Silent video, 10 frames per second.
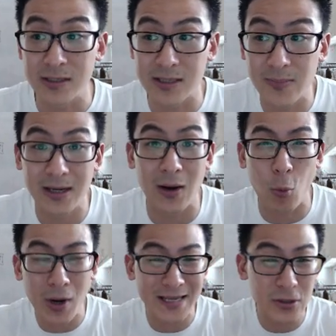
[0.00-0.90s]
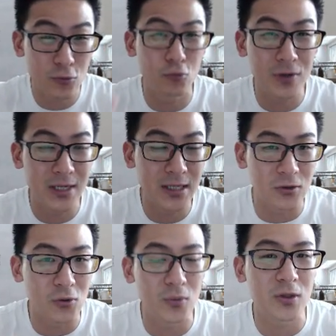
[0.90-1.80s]
I mean, what can you really
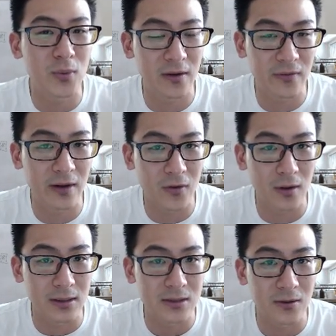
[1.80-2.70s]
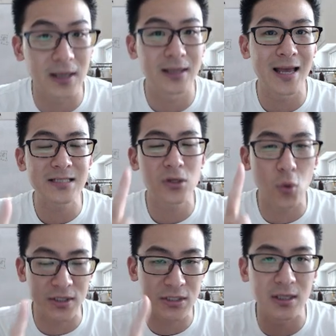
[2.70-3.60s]
do with twenty-five dollars? Okay, that's the
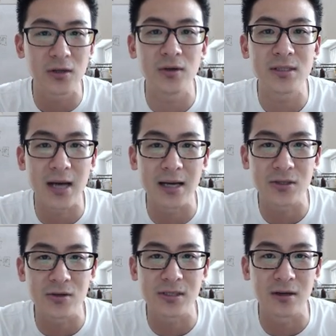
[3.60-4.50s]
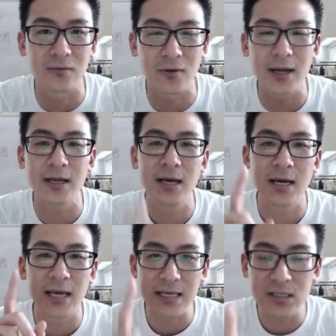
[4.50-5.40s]
question that you need to ask yourself, right?
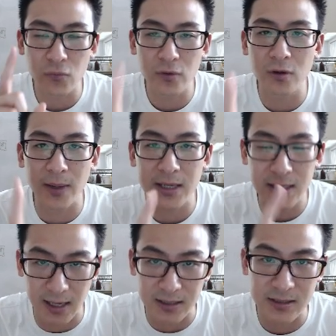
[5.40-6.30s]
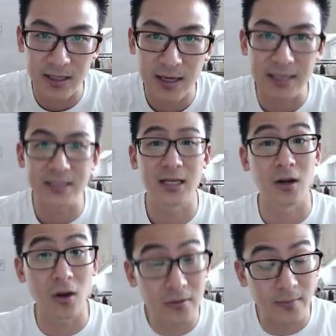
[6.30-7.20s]
Is it real money? Yes. Is it a
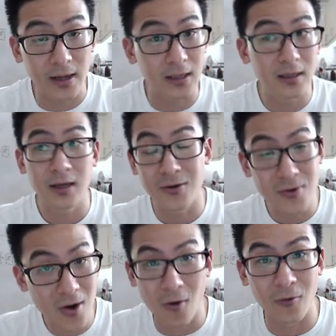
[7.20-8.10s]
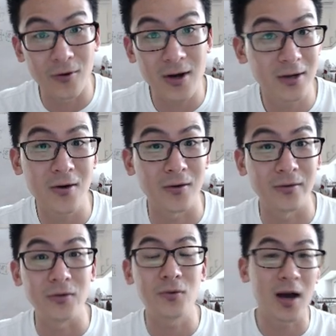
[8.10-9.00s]
lot of money? No, not at all.
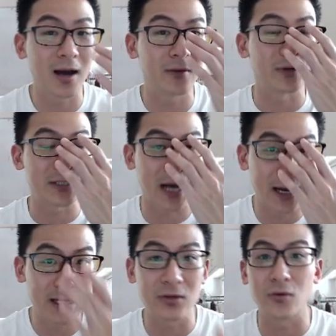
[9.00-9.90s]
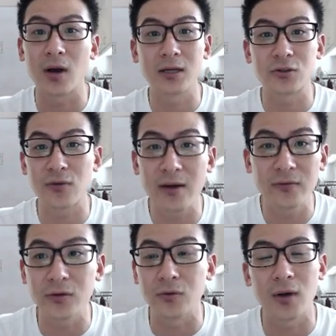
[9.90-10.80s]
You can't retire, you can't
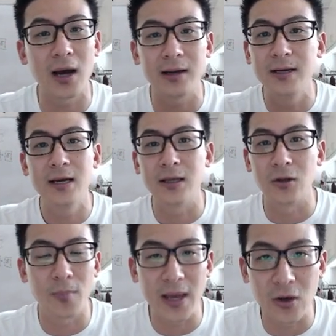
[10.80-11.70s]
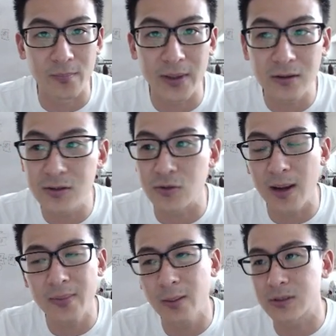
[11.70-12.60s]
travel, you can't, you know, pay your bills. You
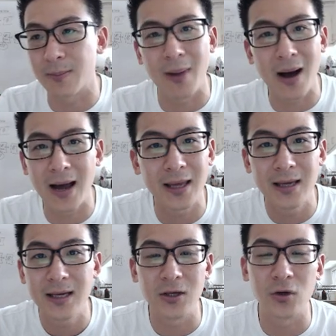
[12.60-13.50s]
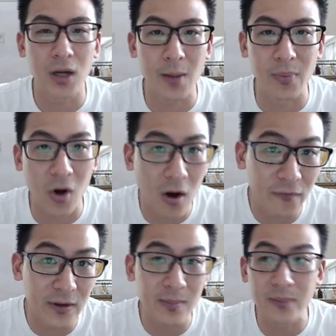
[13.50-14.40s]
might be able to buy, you know, a cup of
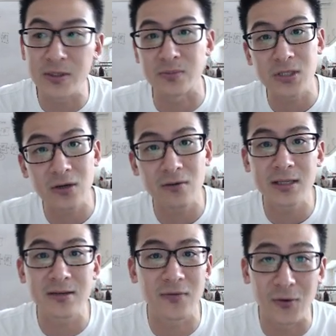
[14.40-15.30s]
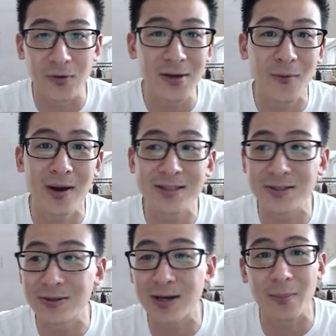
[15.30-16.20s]
coffee, maybe some cigarettes if you really want
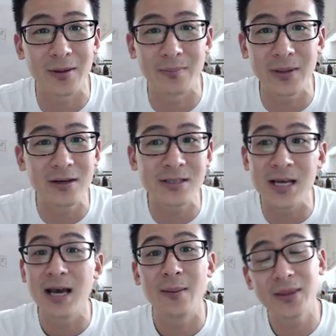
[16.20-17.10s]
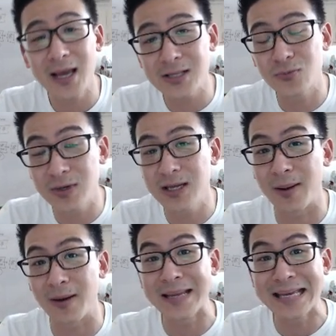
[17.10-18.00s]
to, a couple of beers, but that's really
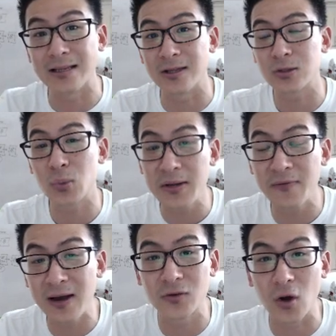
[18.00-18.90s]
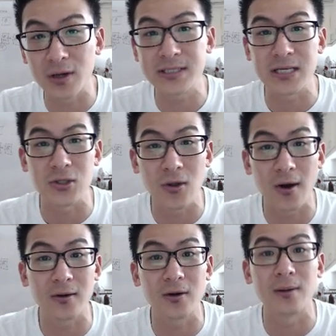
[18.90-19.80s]
about it. You know, twenty-five dollars is
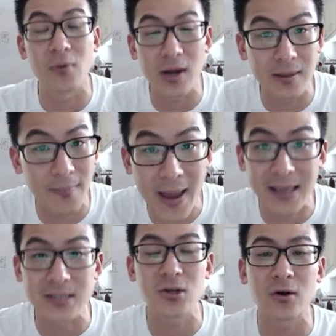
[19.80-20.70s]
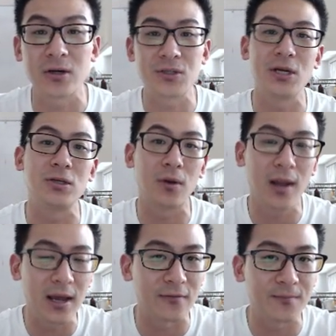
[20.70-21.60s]
not gonna break the bank. It's not gonna change your
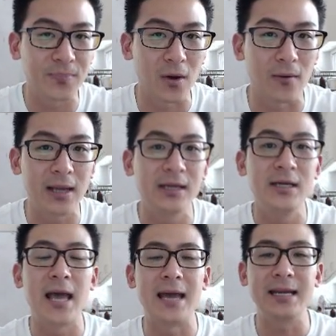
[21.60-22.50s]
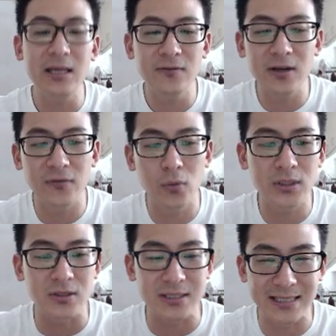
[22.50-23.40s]
life, all right? And even if you were
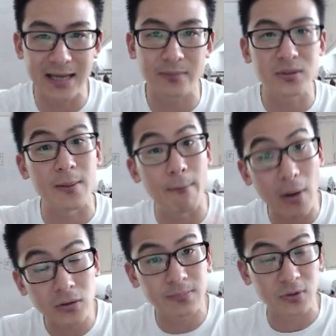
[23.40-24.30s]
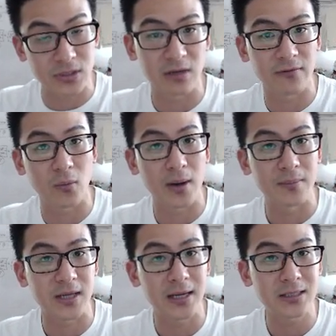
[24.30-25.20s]
to sign up to multiple survey
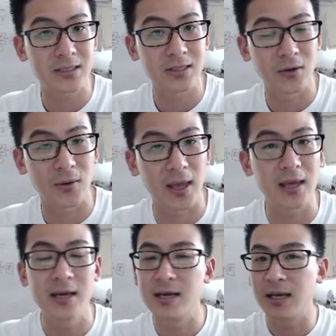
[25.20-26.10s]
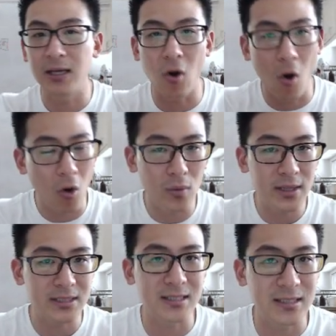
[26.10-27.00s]
websites, okay, it all
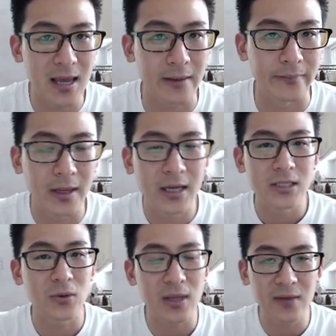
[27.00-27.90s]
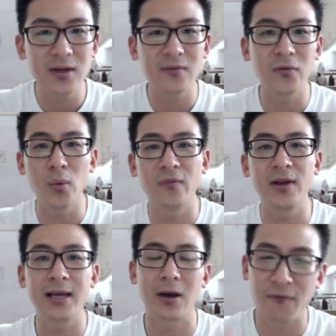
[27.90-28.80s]
works the same. So even if you were
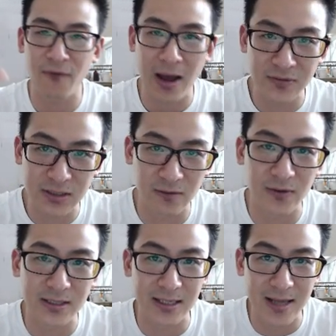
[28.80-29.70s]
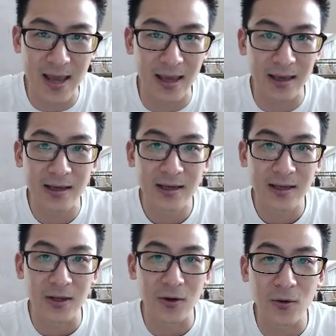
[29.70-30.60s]
filling out five surveys a day,
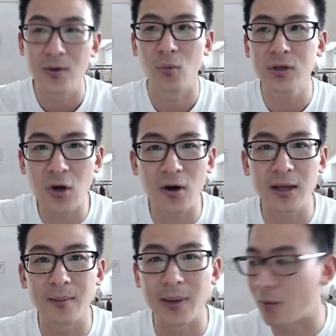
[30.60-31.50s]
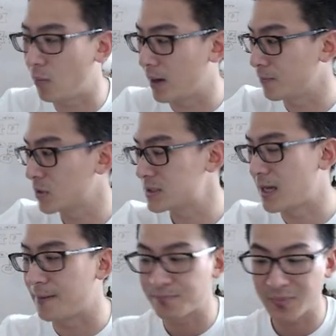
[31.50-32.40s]
you know, we're talking about what? What's
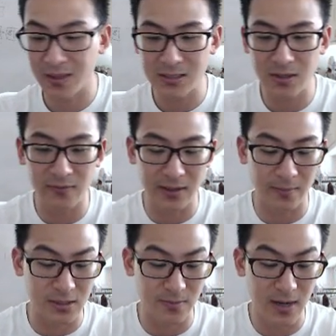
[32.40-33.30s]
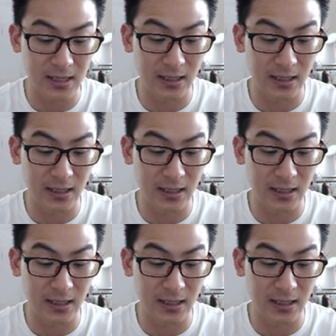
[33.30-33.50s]
that? That's not even that much money.